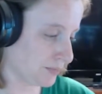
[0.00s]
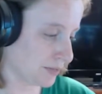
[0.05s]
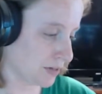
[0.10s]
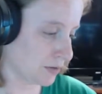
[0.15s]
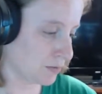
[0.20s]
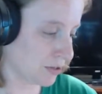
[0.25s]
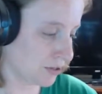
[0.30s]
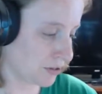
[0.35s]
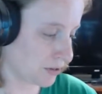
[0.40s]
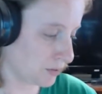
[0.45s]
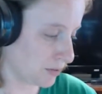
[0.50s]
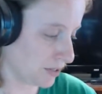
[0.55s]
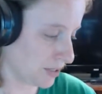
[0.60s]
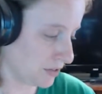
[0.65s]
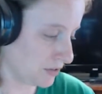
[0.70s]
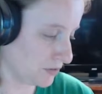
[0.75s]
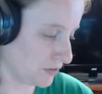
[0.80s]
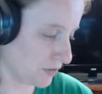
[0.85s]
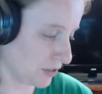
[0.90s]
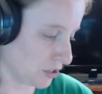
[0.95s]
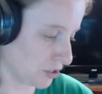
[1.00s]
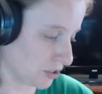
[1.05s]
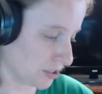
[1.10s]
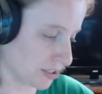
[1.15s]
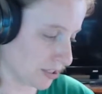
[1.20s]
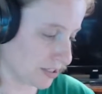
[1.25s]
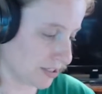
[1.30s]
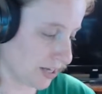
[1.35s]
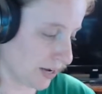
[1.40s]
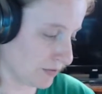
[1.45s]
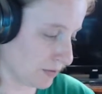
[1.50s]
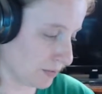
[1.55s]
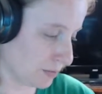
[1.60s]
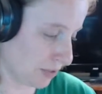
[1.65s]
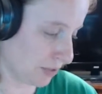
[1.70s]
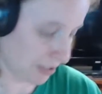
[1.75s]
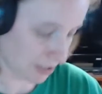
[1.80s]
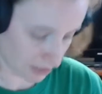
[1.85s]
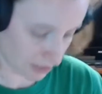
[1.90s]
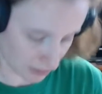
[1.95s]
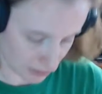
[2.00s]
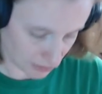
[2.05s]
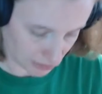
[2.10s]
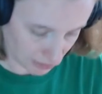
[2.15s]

with the Wii U version because I haven't played it.